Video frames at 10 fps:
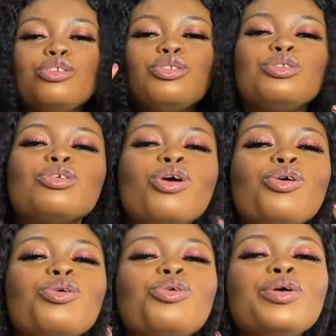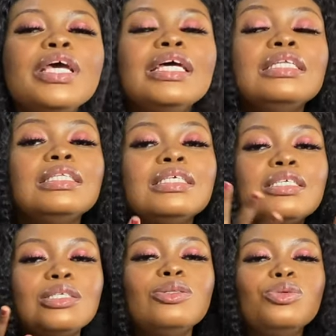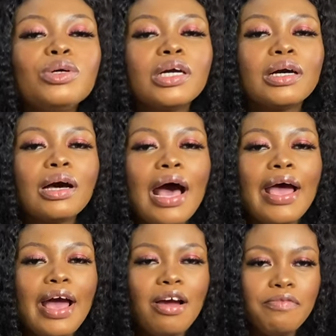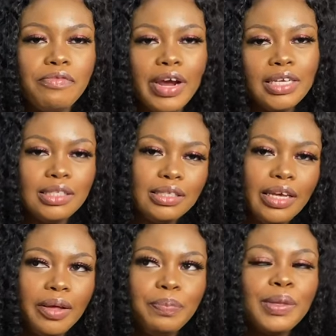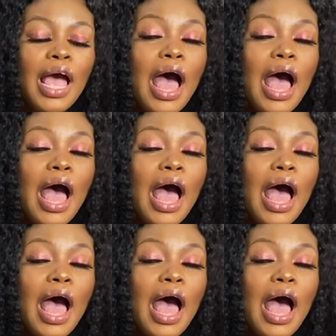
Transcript: So in this look I have right here,